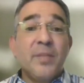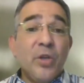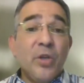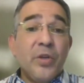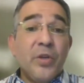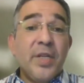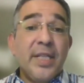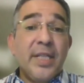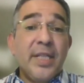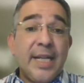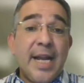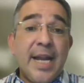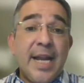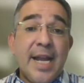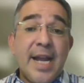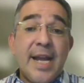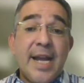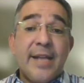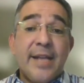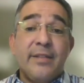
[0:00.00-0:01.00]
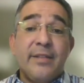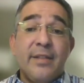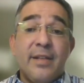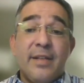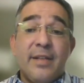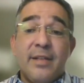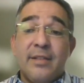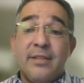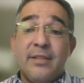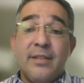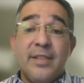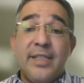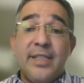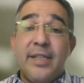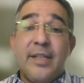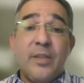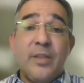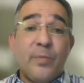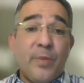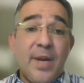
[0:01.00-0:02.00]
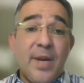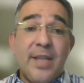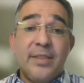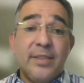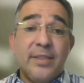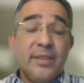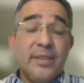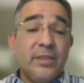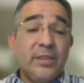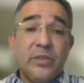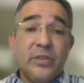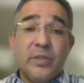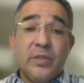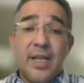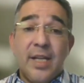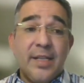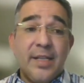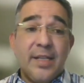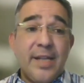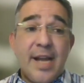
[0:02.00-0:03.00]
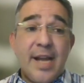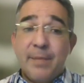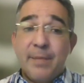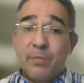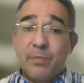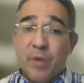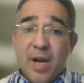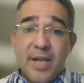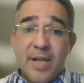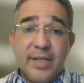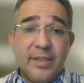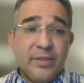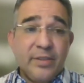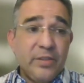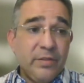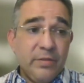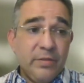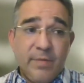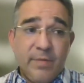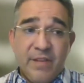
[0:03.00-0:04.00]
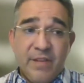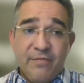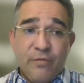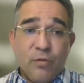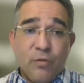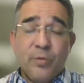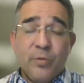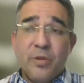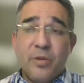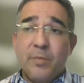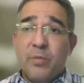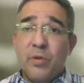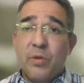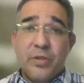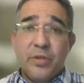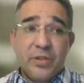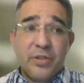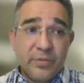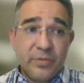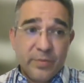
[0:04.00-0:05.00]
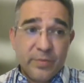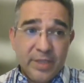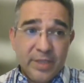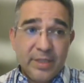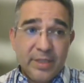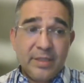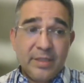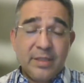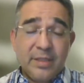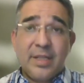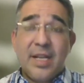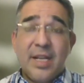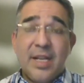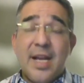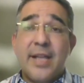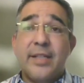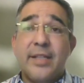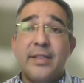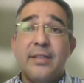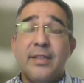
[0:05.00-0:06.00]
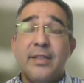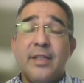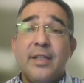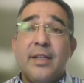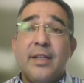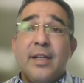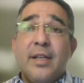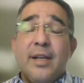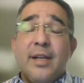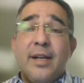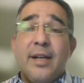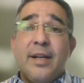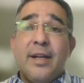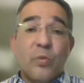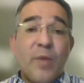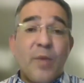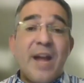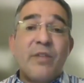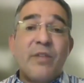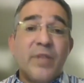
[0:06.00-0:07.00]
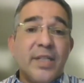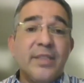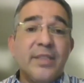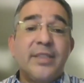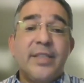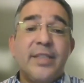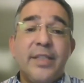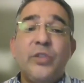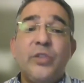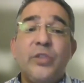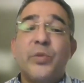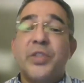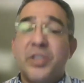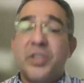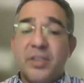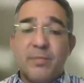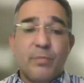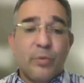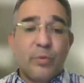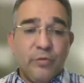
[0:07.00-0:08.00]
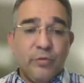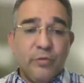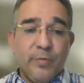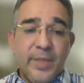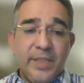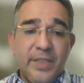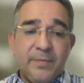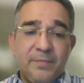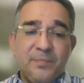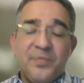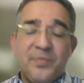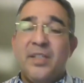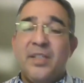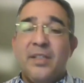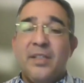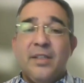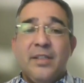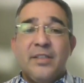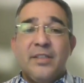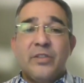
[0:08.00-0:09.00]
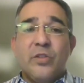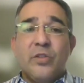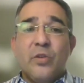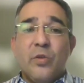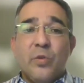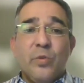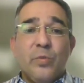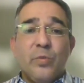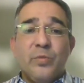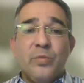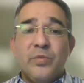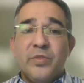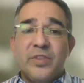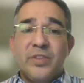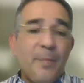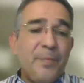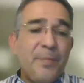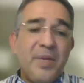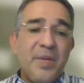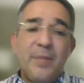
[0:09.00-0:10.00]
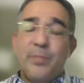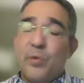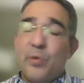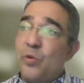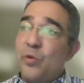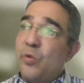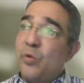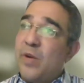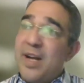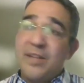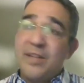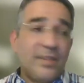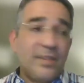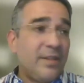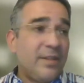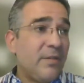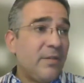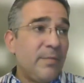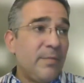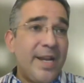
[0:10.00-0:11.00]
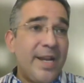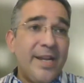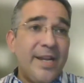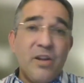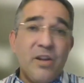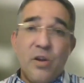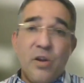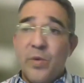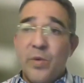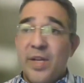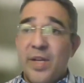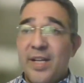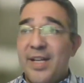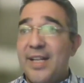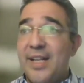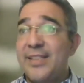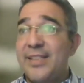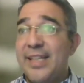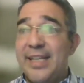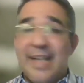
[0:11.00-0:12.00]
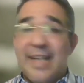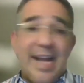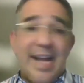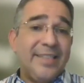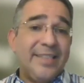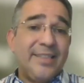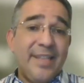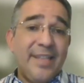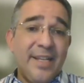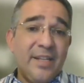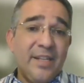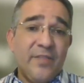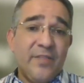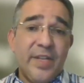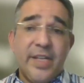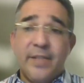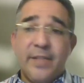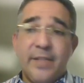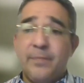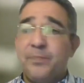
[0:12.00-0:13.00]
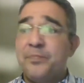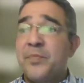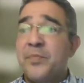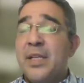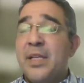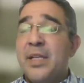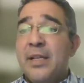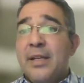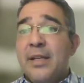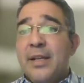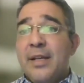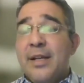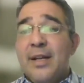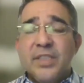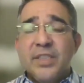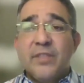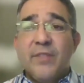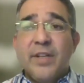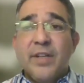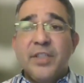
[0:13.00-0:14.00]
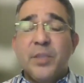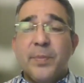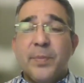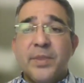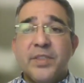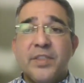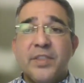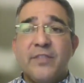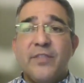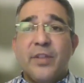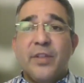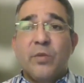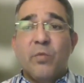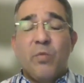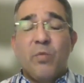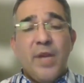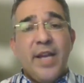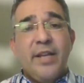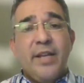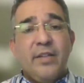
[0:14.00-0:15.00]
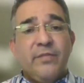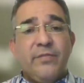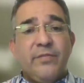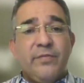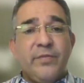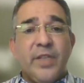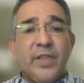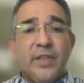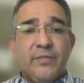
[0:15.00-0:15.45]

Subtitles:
some learning that I had. Lean Enterprise Institute, LEI, brought it to my former employer with a client. It's around continuous improvement. So some people out there may know it as a Kaizen event, but it's a very specific way of